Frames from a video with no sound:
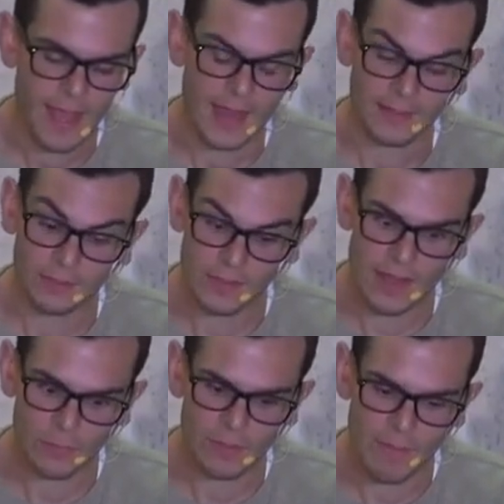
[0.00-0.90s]
And he's looking at
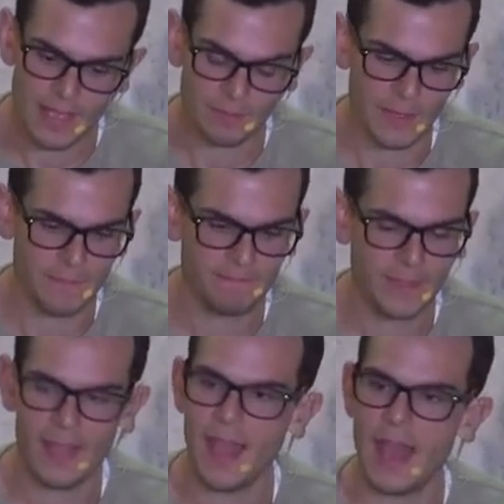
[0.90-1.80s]
it with amazement.
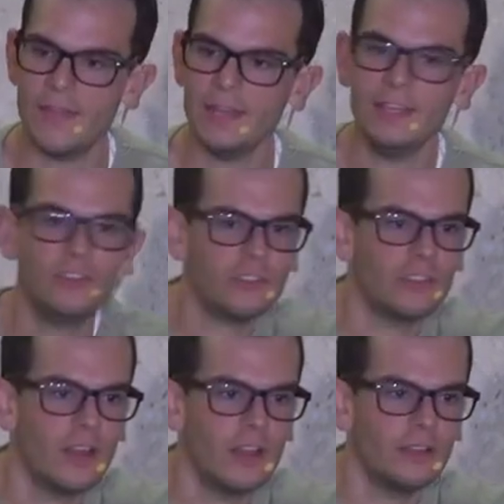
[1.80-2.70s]
And then he just,